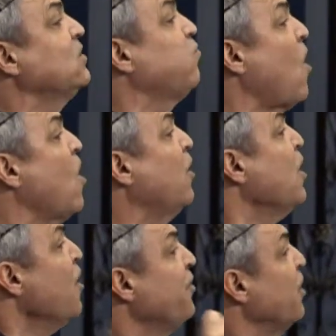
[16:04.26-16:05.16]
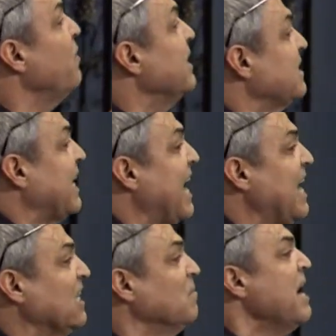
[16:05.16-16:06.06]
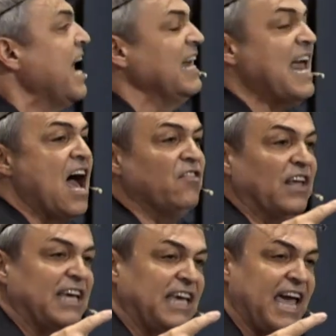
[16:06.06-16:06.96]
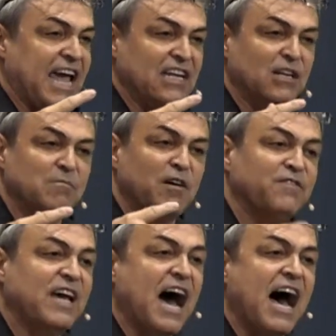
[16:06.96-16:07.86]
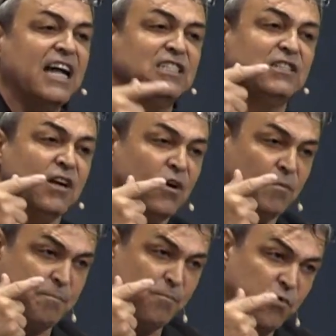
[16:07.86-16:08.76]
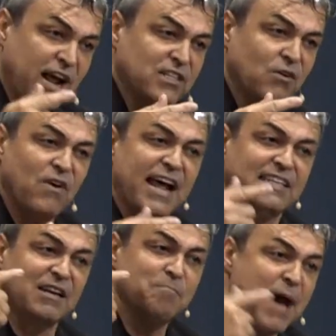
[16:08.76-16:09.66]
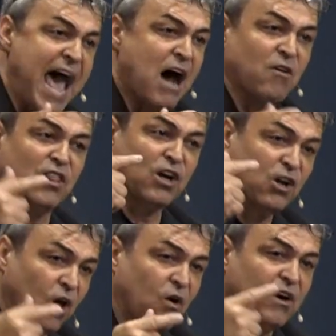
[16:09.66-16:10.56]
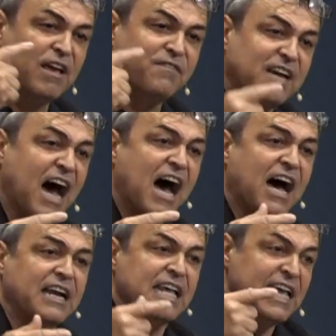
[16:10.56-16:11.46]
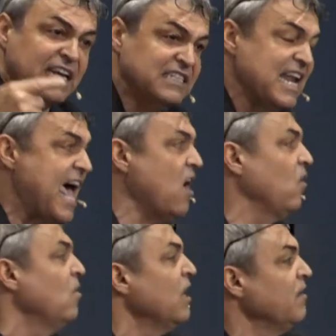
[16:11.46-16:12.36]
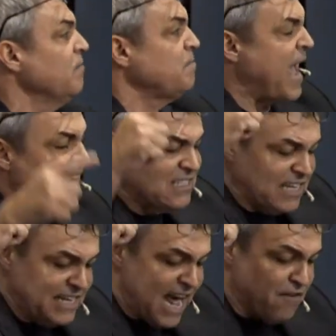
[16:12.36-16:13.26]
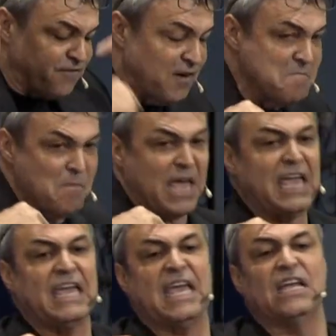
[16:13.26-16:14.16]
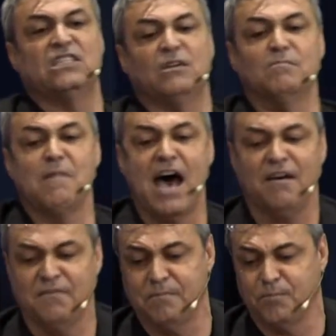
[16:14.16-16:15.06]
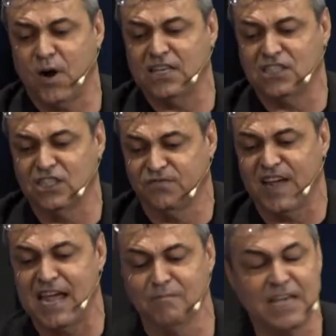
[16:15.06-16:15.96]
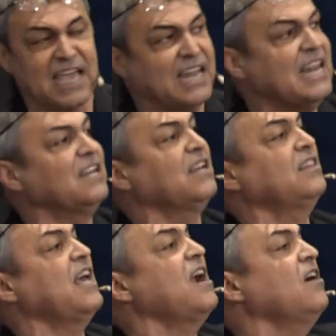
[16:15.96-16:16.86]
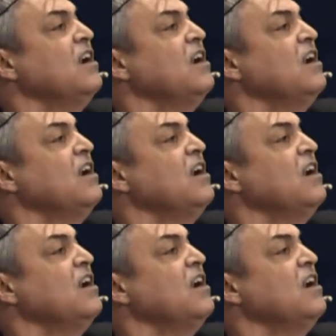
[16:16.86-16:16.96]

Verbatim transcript: word through his kingdom. And now the kingdom of God's resurrecting power, the glory of God is now passing down from me into my precious family and into their